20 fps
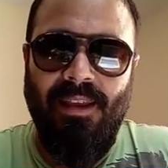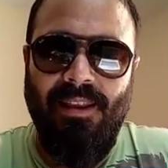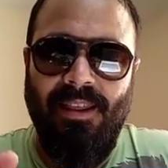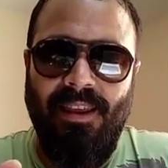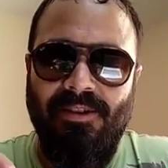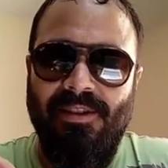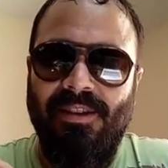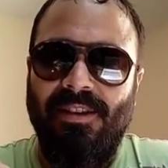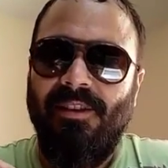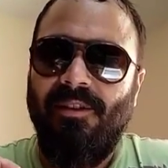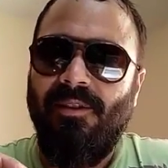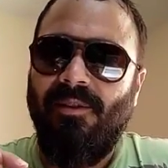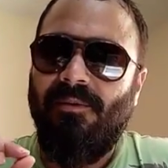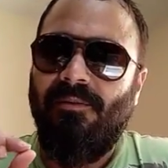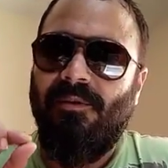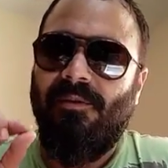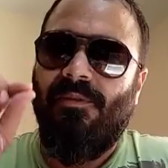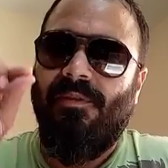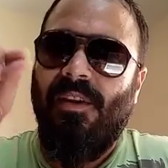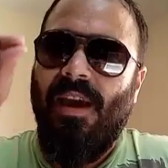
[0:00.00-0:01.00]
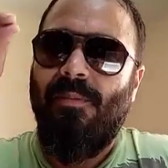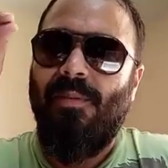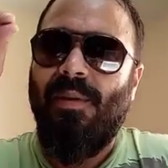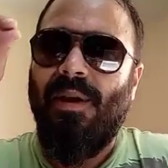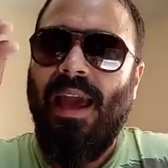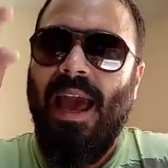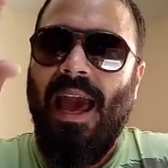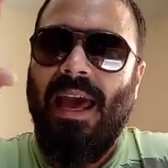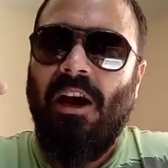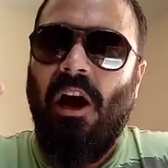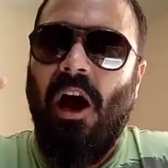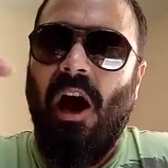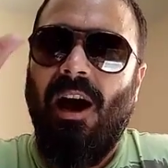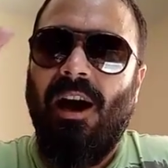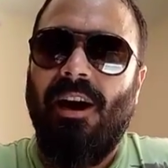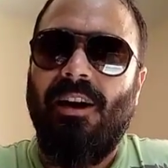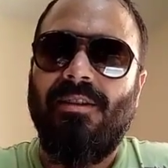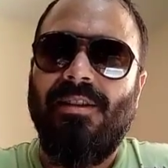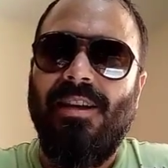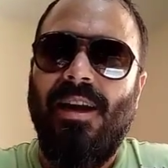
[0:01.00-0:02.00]
they're still vaping at a
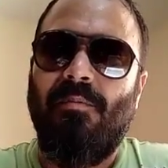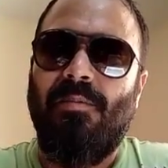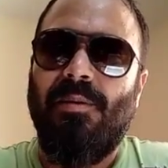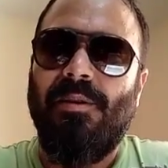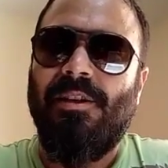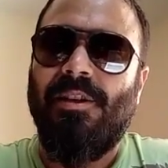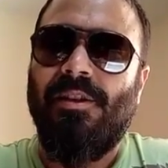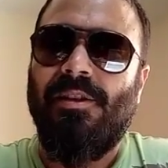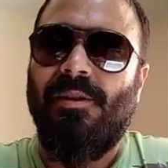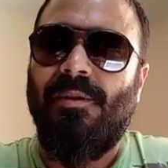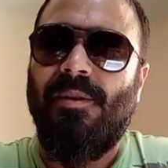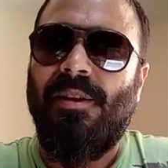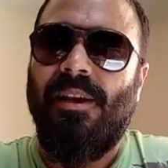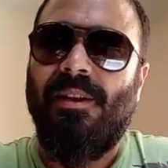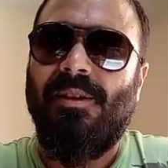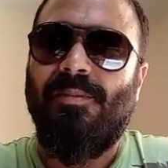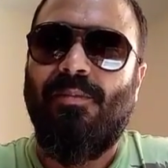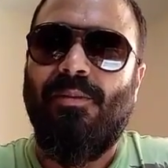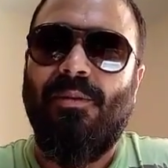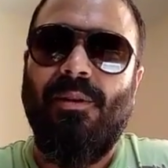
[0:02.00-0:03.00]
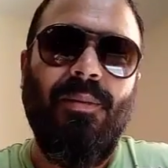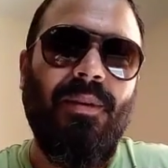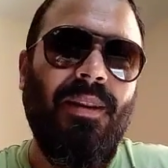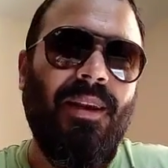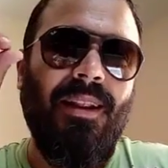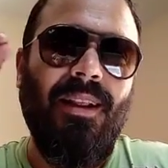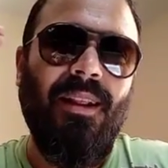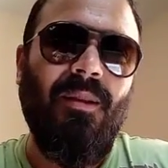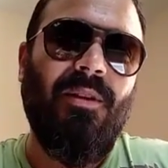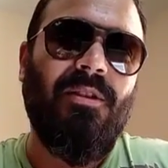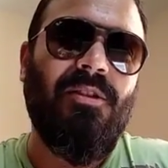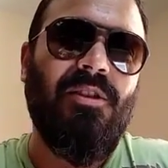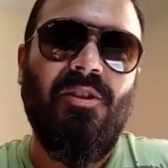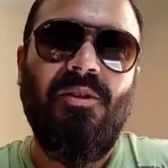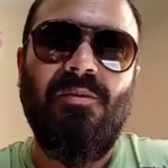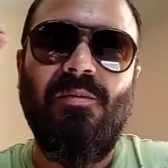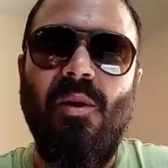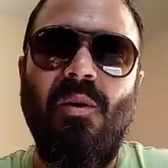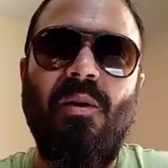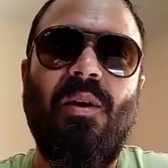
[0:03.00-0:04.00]
higher temperature, so it's probably a little bit of
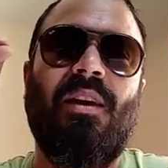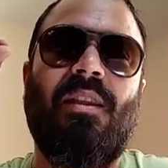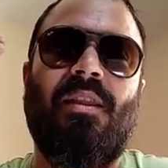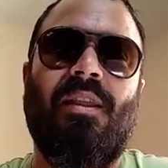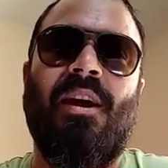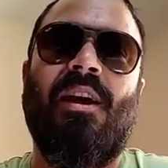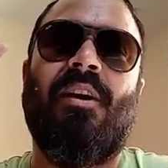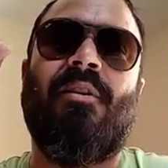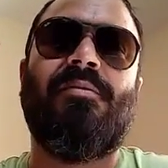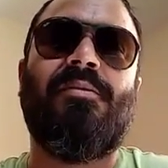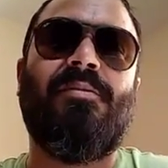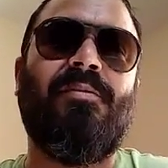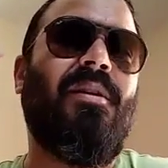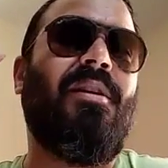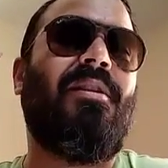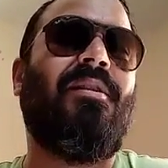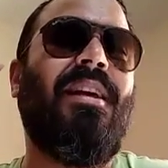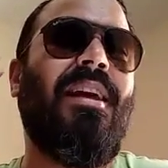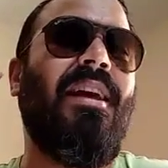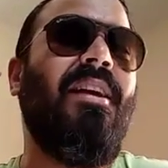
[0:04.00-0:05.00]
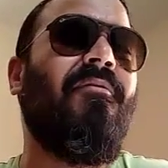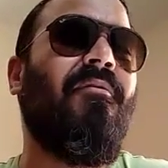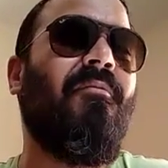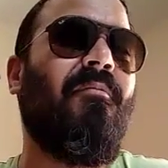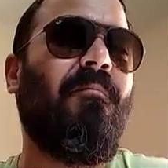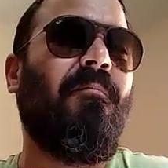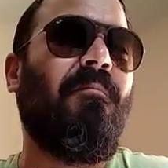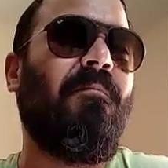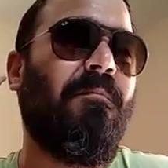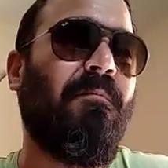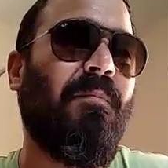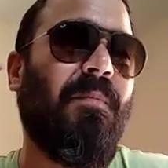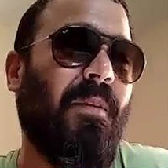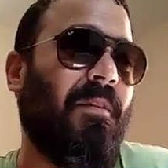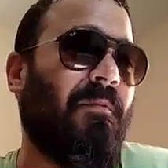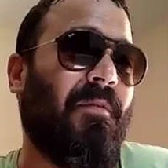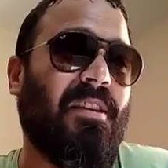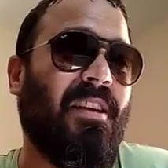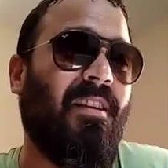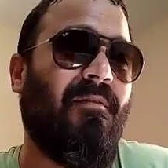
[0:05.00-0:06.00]
smoke in there as well, if
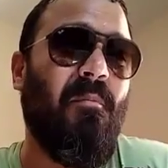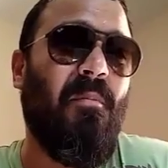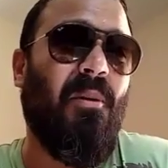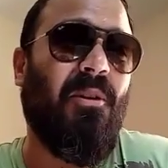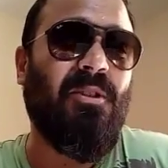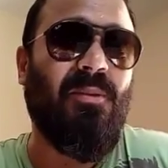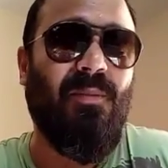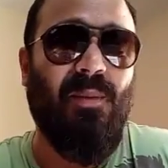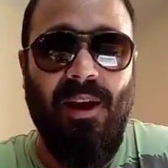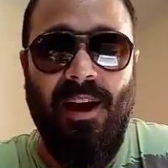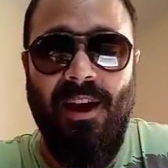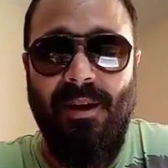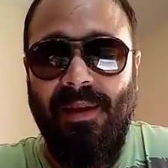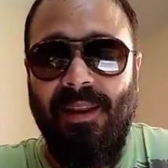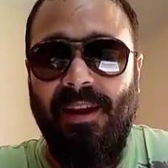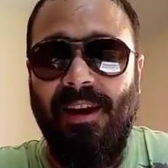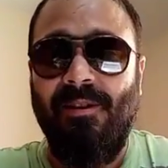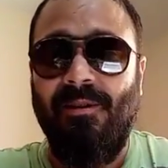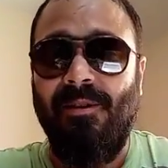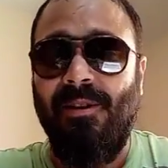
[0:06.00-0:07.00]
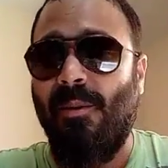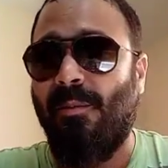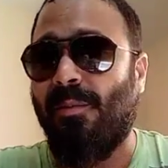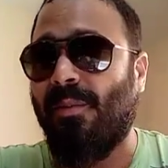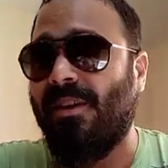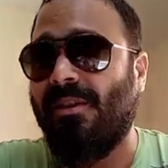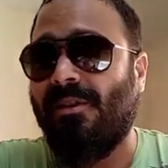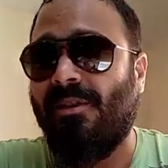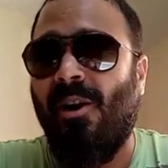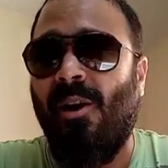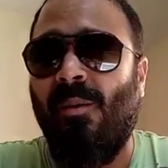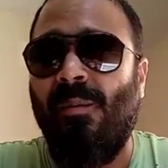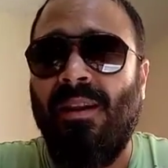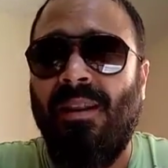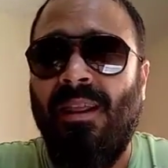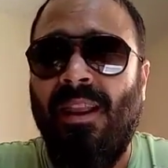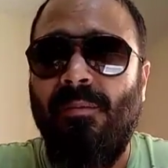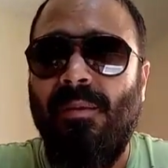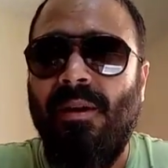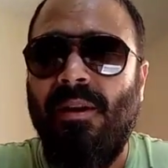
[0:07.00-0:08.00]
it's even possible. I mean, I don't know. Please
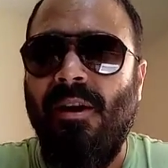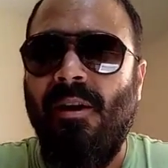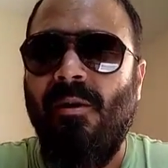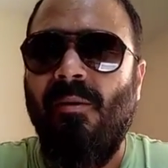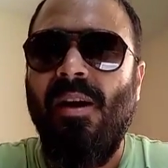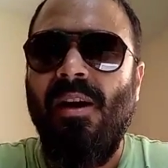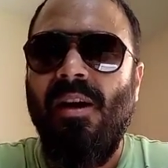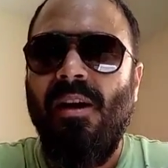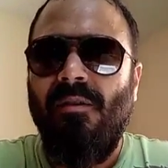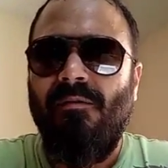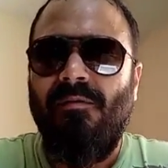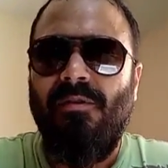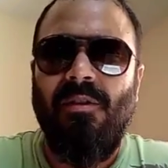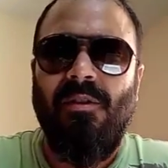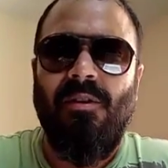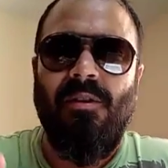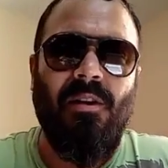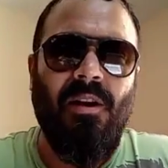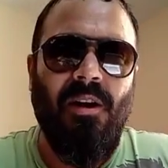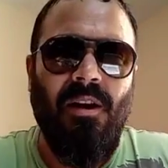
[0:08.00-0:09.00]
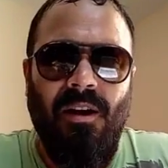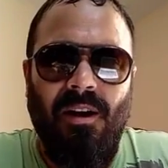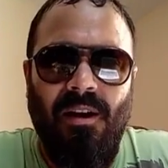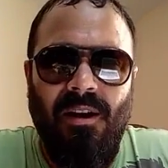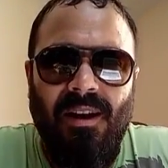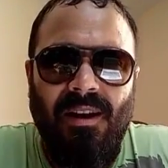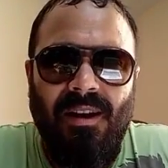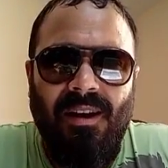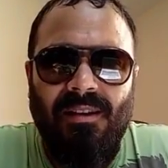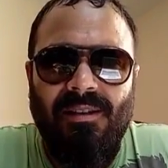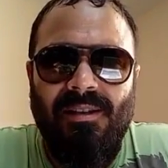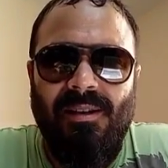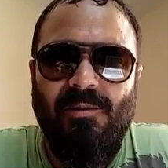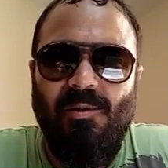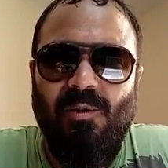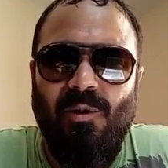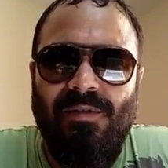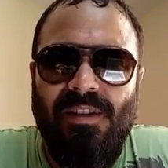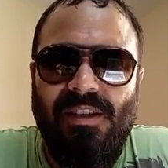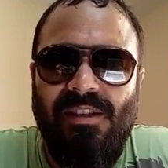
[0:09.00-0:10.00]
comment, let me know if you're
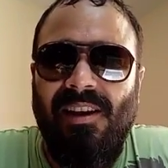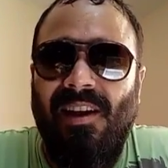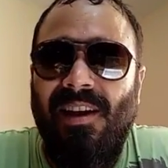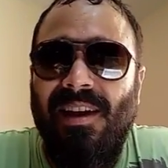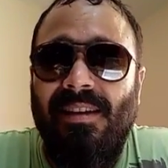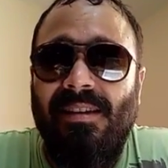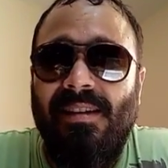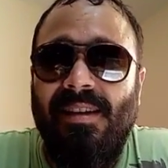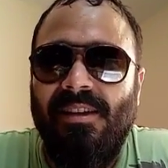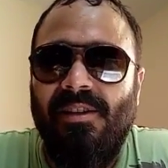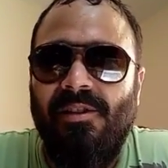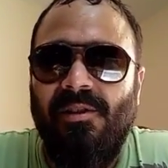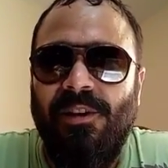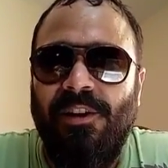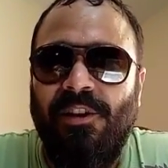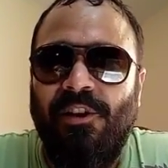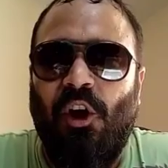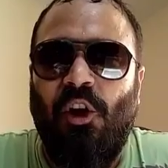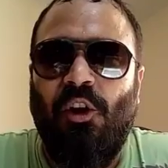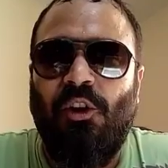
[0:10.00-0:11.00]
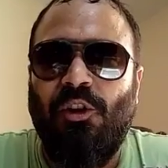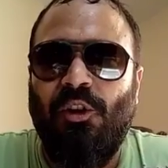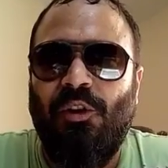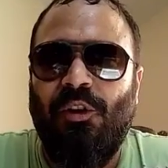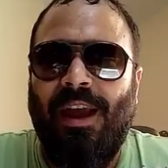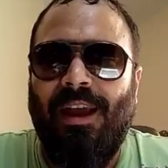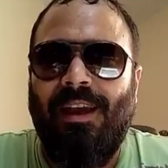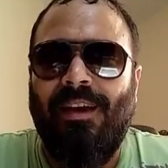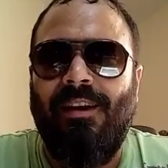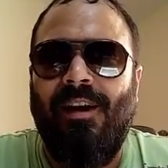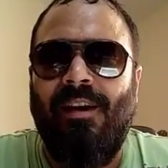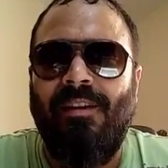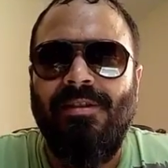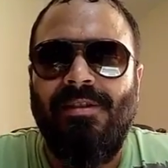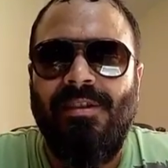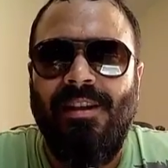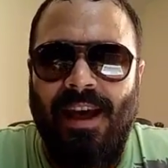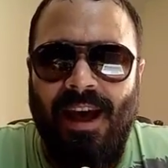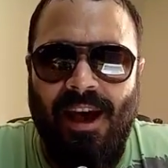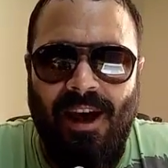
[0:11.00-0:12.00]
some sort of a scientist or a doctor that could
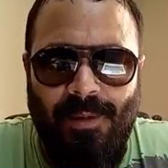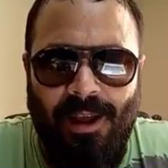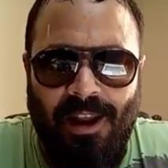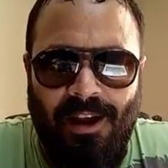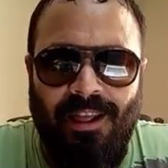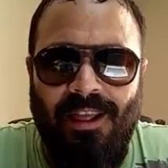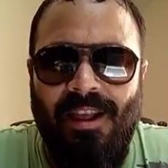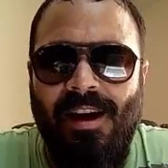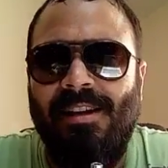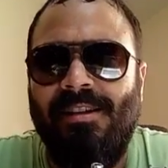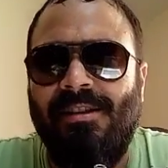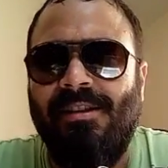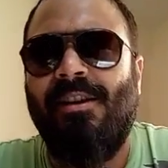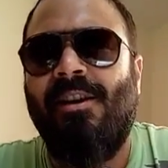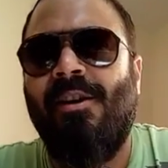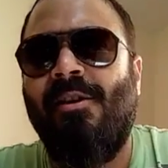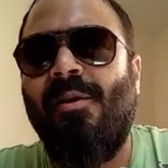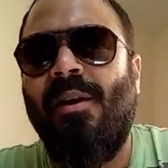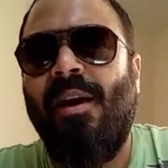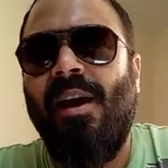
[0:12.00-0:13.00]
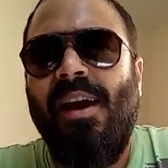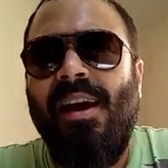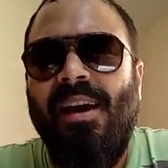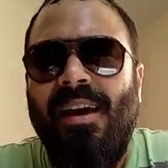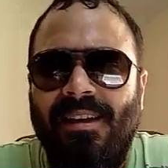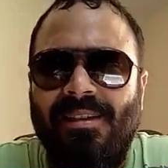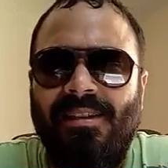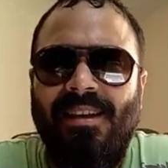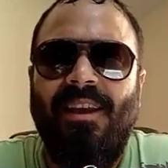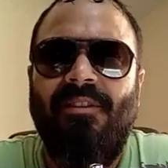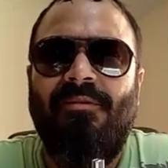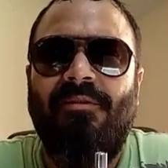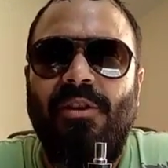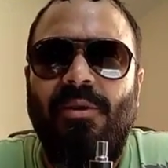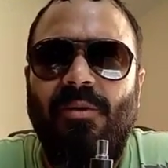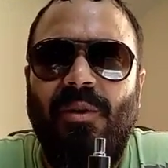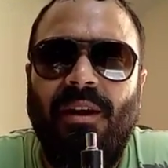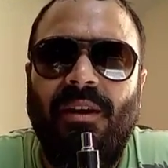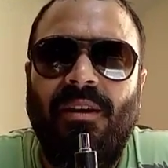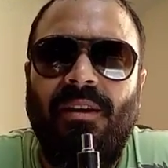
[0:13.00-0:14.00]
answer that. I mean, I'd like to know is
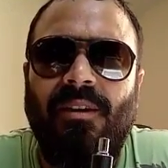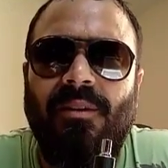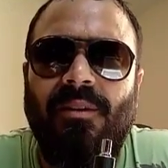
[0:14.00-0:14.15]
if you